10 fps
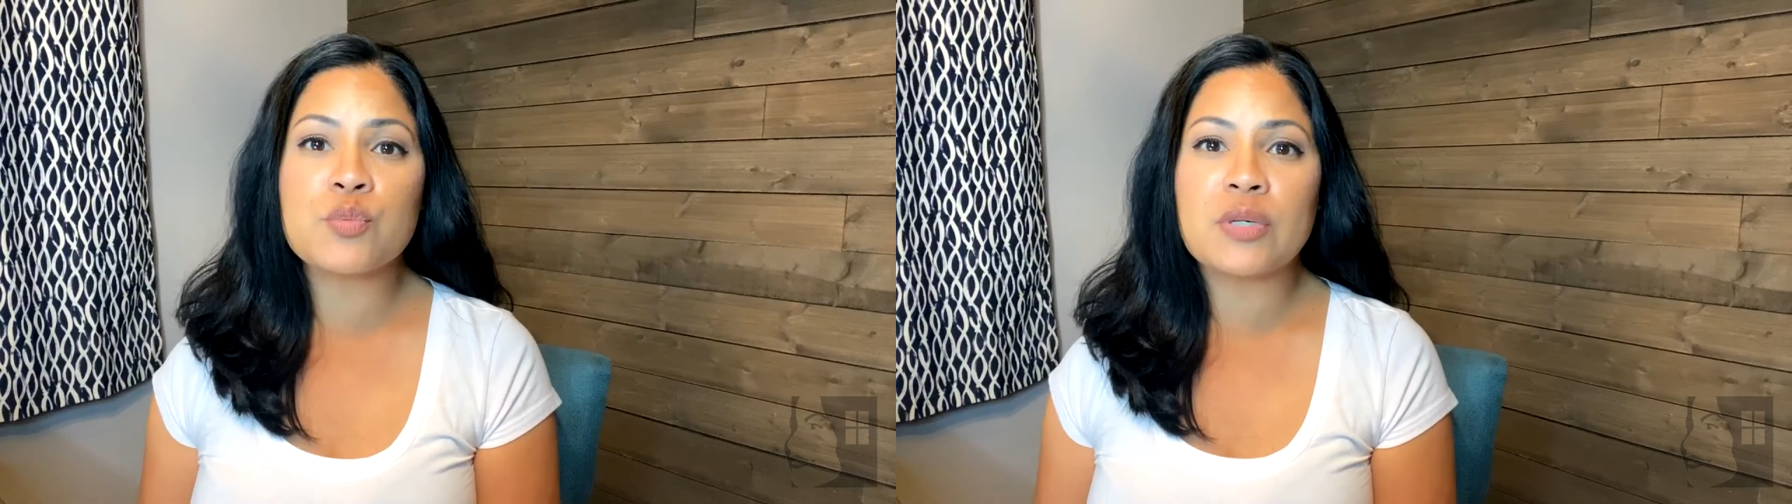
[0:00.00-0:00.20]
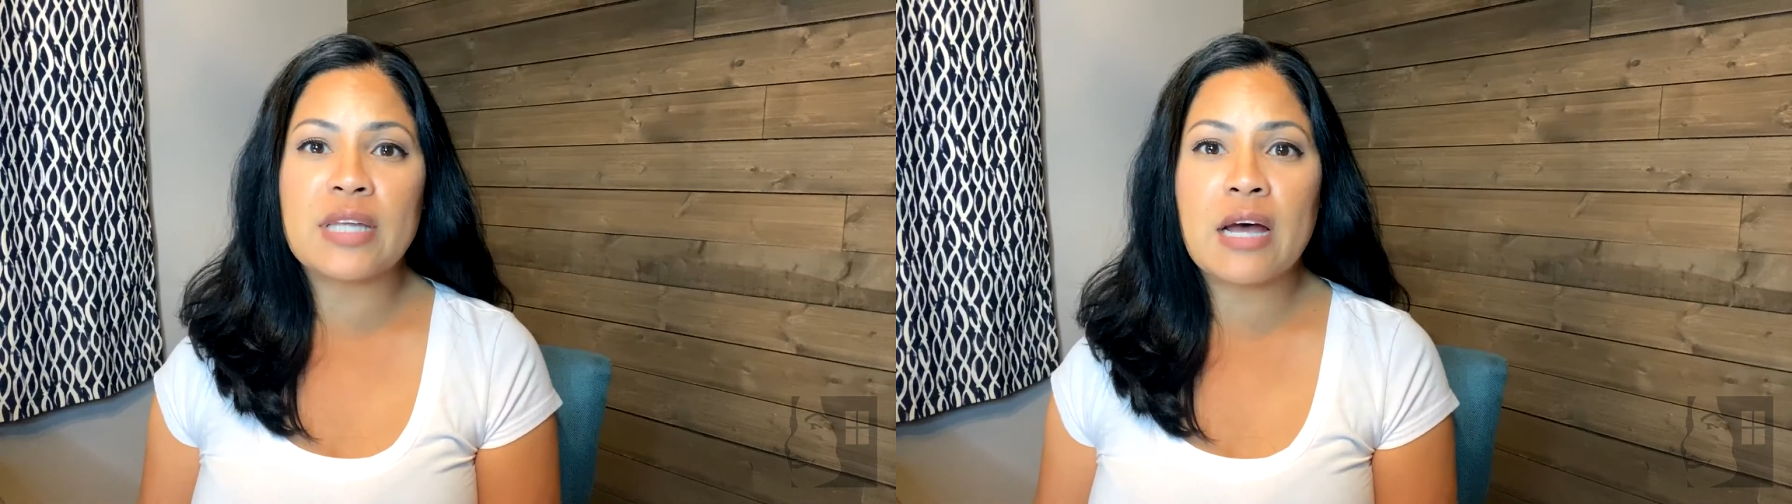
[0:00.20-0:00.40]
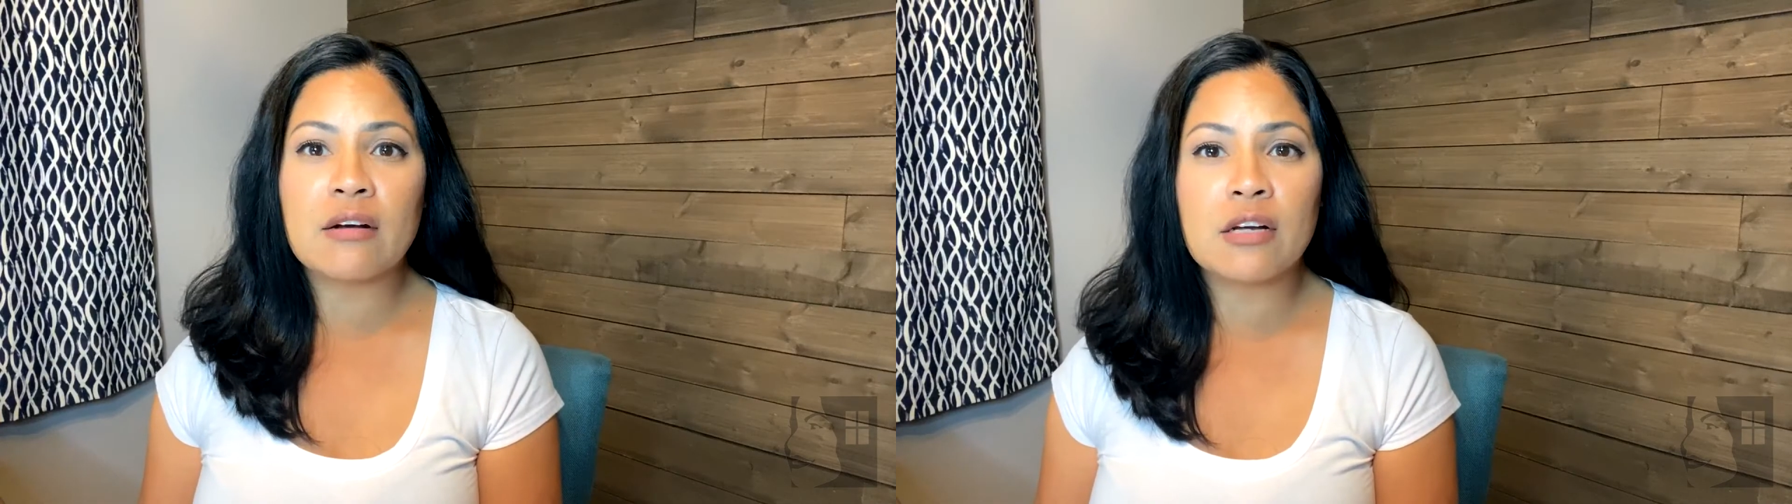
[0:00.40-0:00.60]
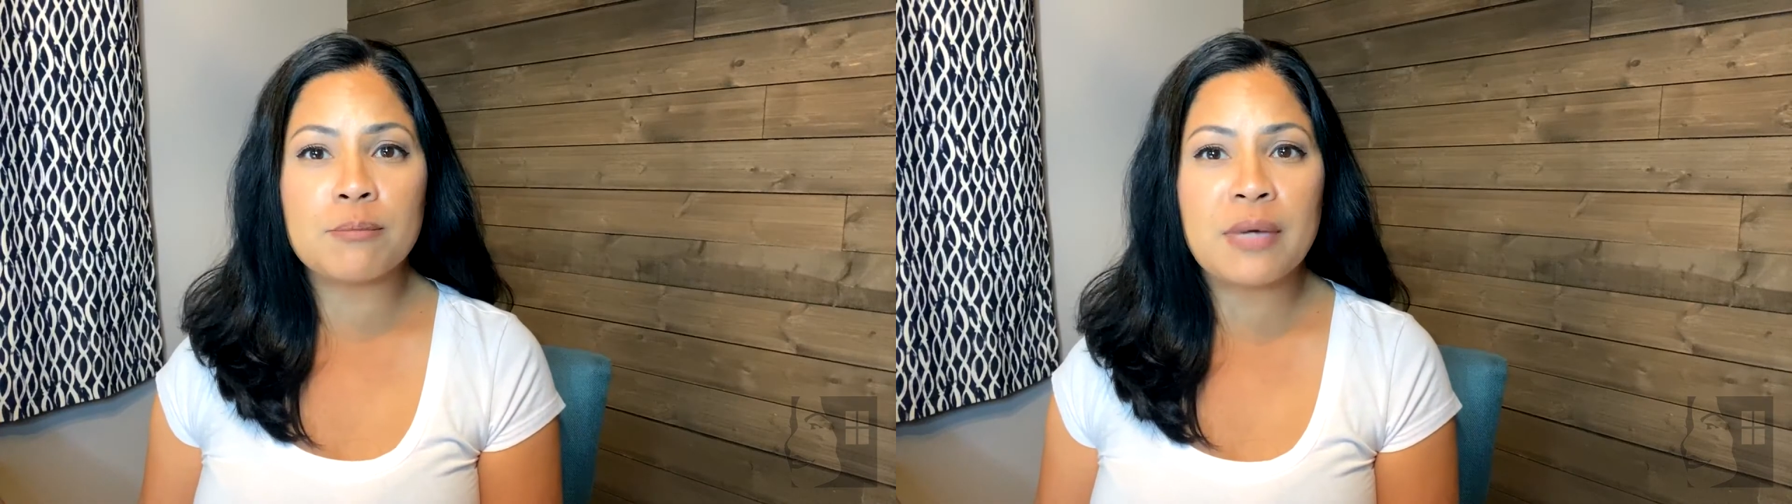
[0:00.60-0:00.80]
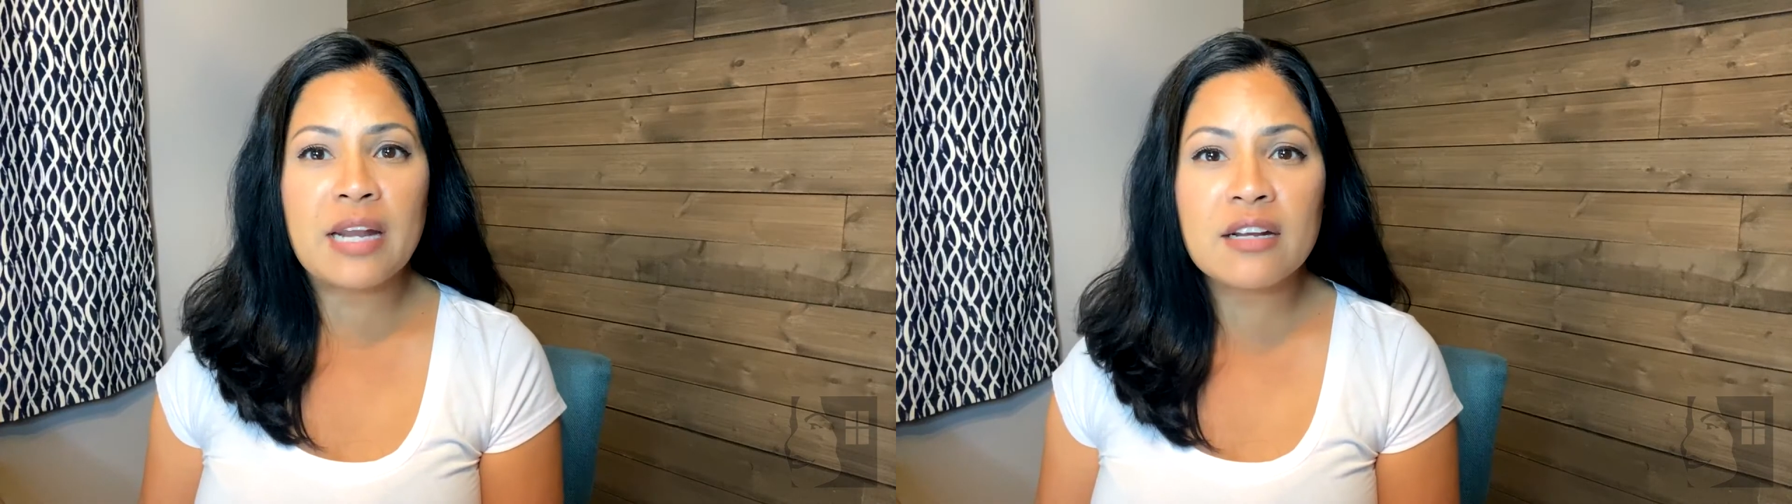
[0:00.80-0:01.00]
with how
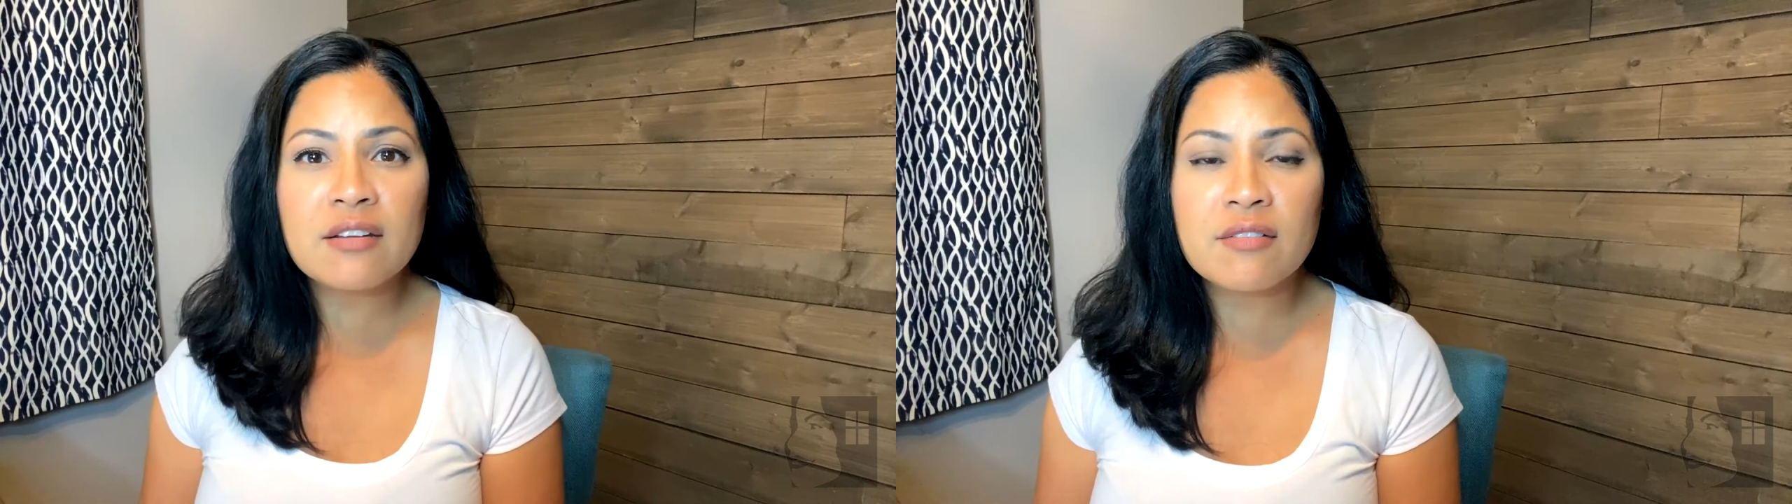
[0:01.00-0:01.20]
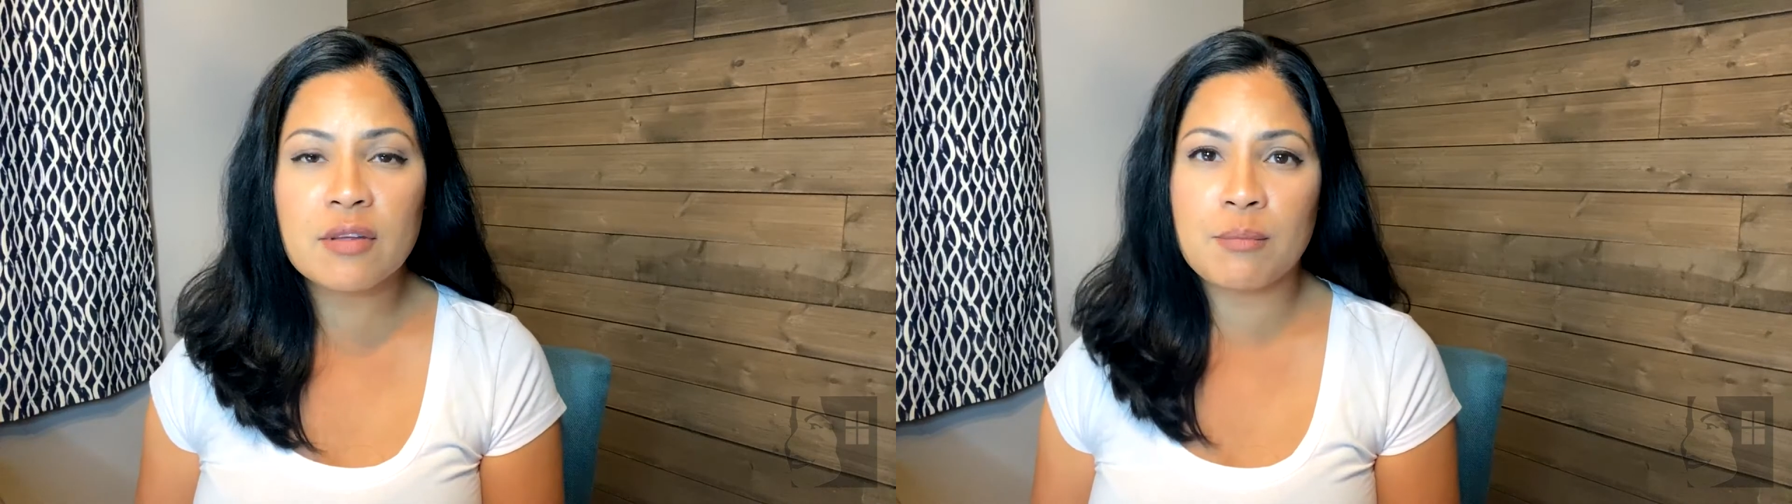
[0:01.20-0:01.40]
competitive